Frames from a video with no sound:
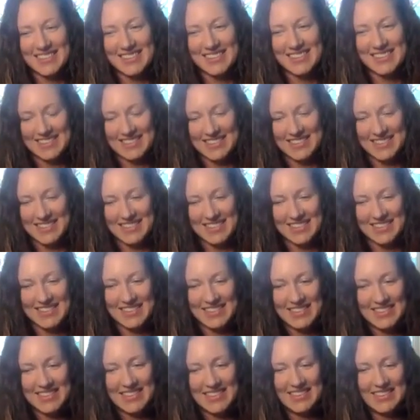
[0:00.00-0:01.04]

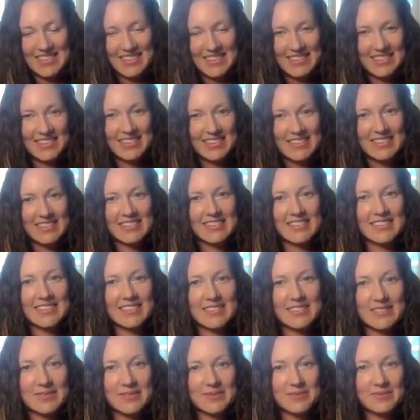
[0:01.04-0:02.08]

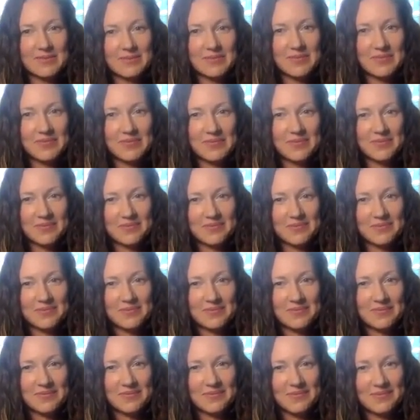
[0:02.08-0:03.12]

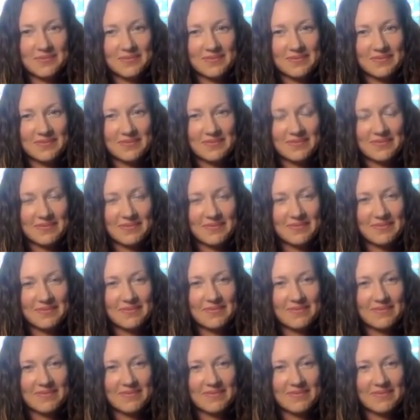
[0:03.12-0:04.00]
[no speech]